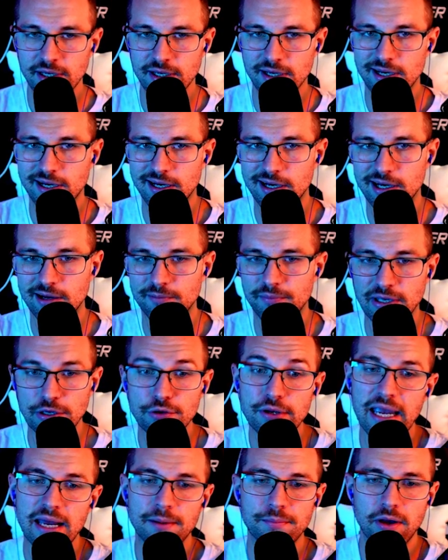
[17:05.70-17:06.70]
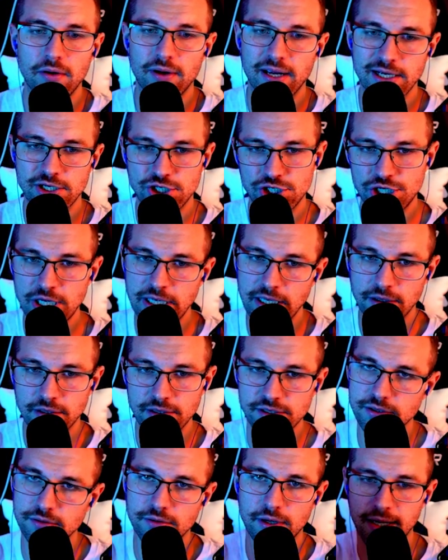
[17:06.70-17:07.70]
but you can play like a Shin
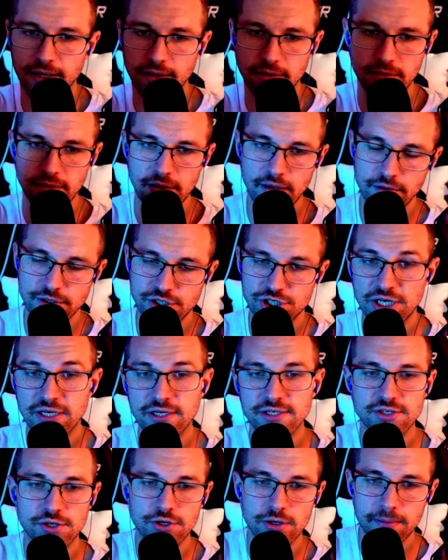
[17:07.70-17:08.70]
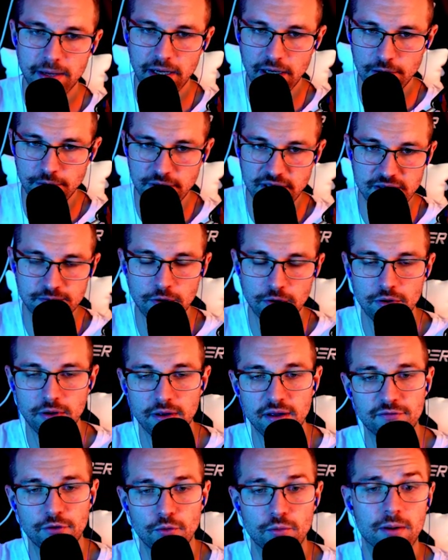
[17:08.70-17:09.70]
to like, Shin is a good pairing with this build
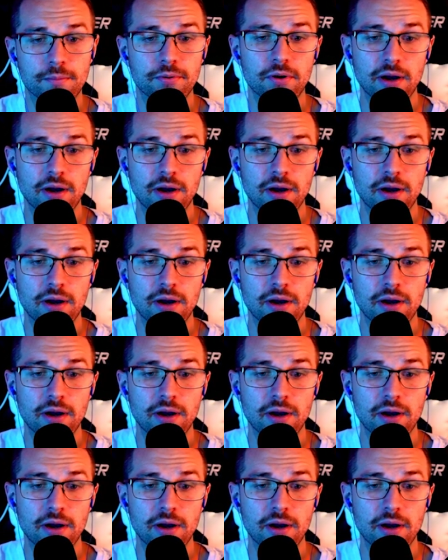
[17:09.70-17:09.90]
if you want to